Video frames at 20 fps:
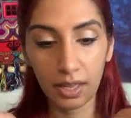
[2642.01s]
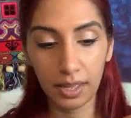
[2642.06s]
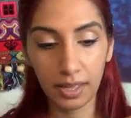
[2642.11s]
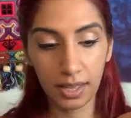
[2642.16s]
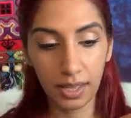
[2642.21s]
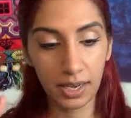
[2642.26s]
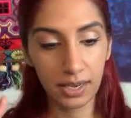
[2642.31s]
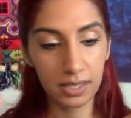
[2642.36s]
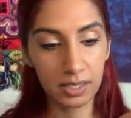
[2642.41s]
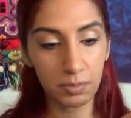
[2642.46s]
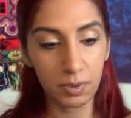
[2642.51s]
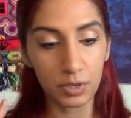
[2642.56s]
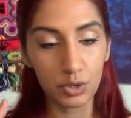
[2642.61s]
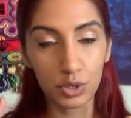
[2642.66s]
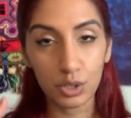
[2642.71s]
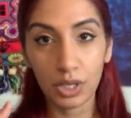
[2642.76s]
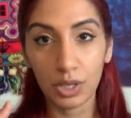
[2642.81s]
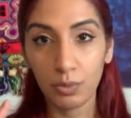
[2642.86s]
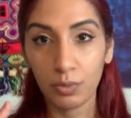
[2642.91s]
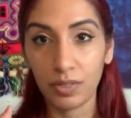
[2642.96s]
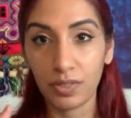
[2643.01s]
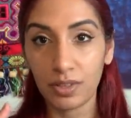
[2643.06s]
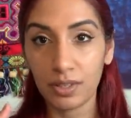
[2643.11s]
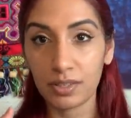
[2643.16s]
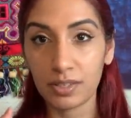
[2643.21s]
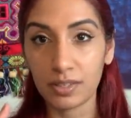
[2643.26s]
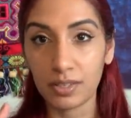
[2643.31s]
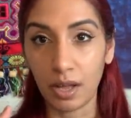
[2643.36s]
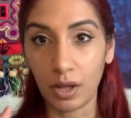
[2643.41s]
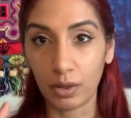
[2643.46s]
and especially within
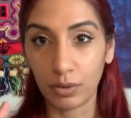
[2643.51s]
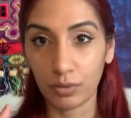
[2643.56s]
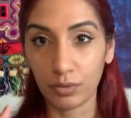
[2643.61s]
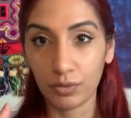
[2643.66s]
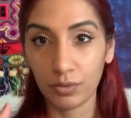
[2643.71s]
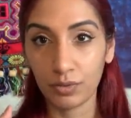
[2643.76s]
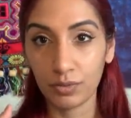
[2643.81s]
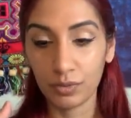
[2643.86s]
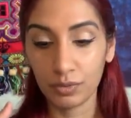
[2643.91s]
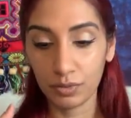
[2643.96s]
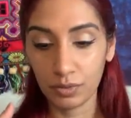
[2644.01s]
self,